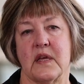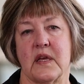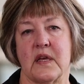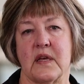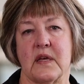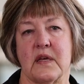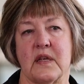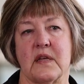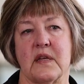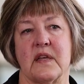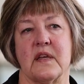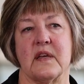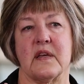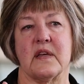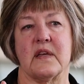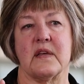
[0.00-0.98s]
and
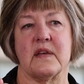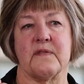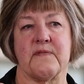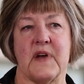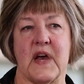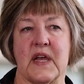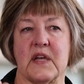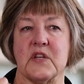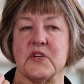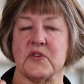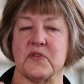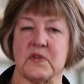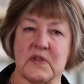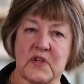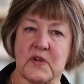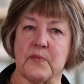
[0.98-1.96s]
if I can do
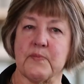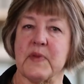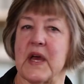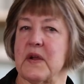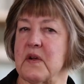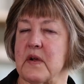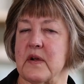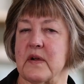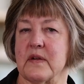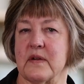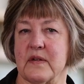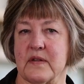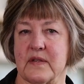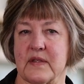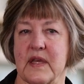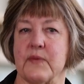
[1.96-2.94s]
a little better,
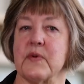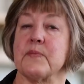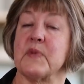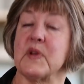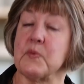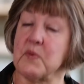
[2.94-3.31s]
that would be